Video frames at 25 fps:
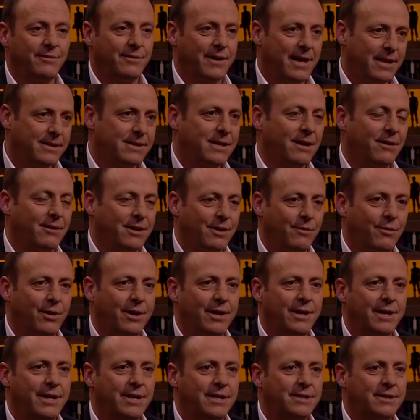without telling you what
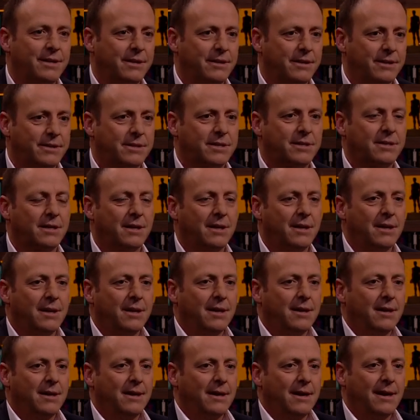it is.
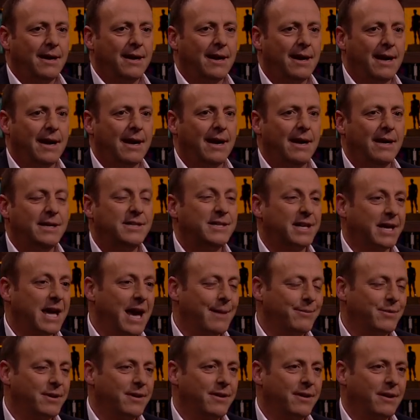He's the
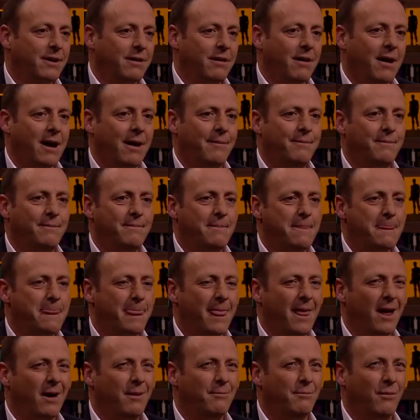captain of the club.
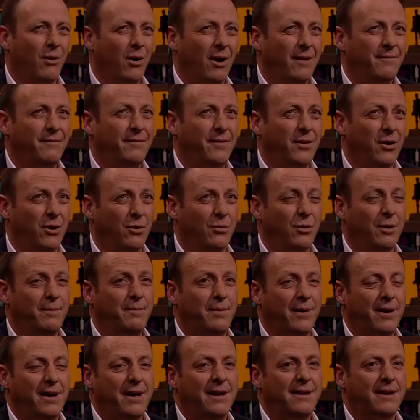My view would
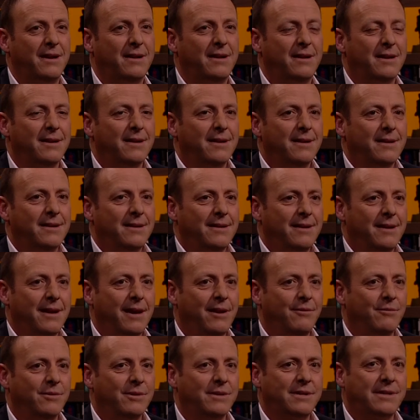be that
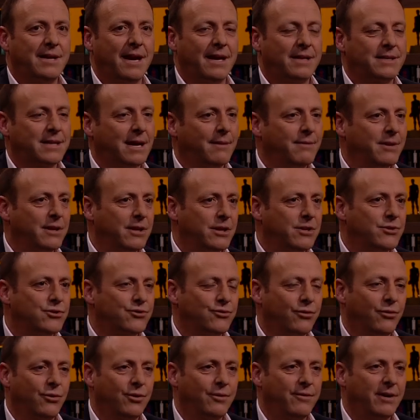it would take something
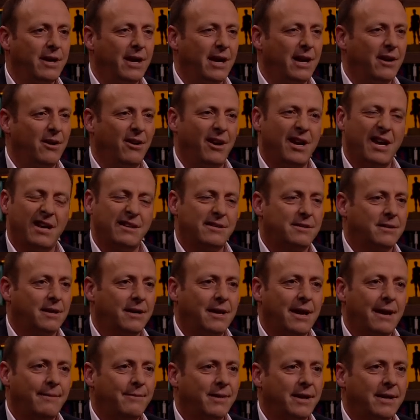extraordinary, and I don't see
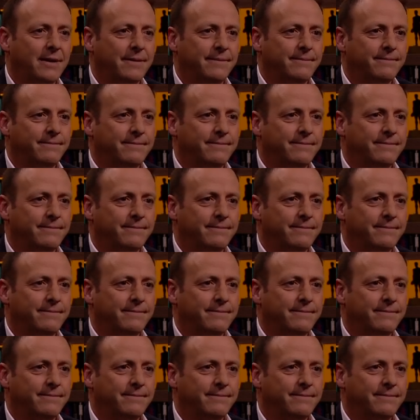it happening.